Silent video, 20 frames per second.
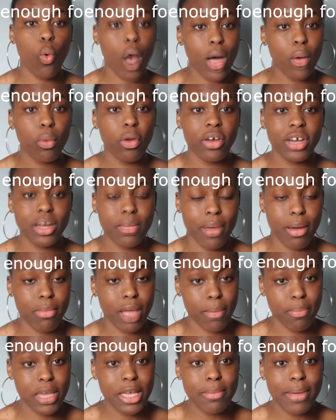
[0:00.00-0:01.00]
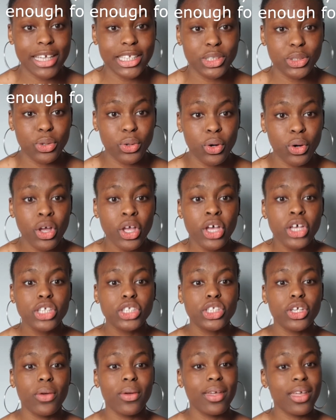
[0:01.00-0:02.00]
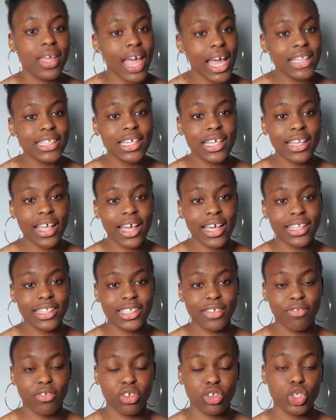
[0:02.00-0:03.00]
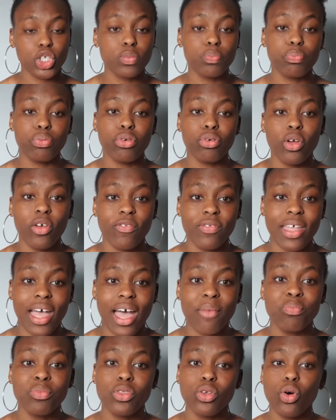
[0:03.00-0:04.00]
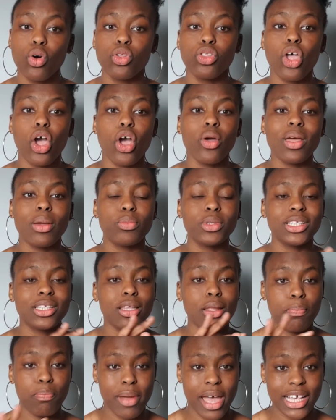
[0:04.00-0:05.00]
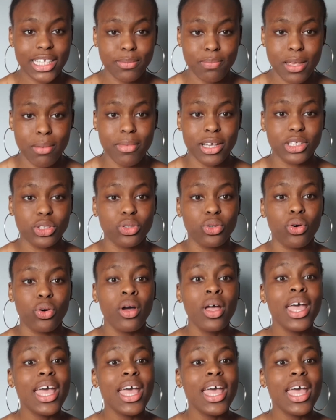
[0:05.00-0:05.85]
quite worried about my BMAT score, so getting that interview just proved that although it wasn't the best BMAT score,